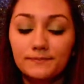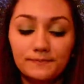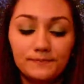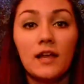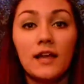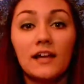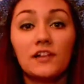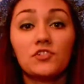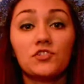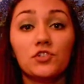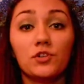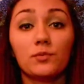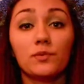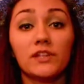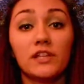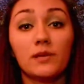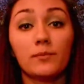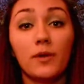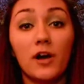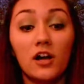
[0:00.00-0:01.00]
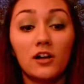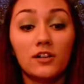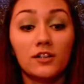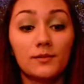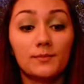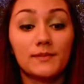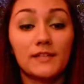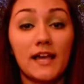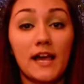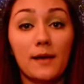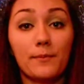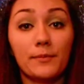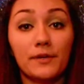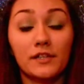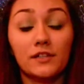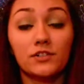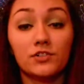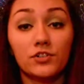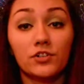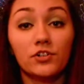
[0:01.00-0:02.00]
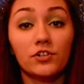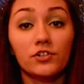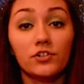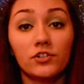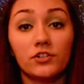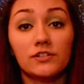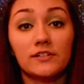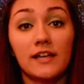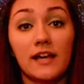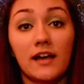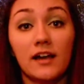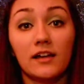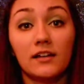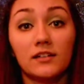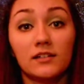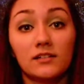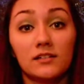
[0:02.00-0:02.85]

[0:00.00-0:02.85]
And so when the apocalypse happened, her and her dad